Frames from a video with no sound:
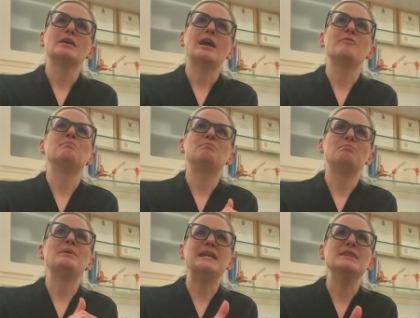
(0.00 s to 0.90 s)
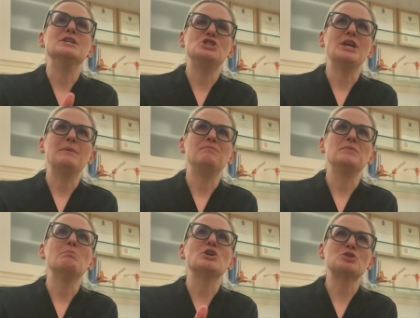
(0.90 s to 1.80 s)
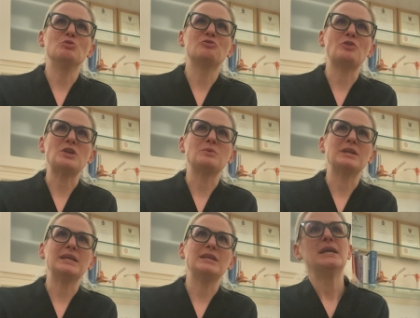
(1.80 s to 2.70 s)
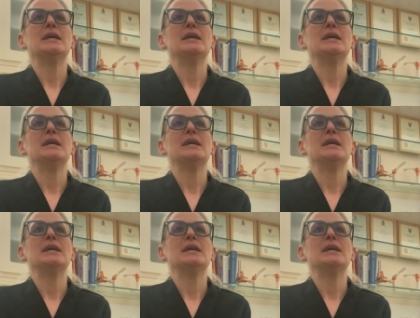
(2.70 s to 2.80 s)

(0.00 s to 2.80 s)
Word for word: have been in the gym much more frequently.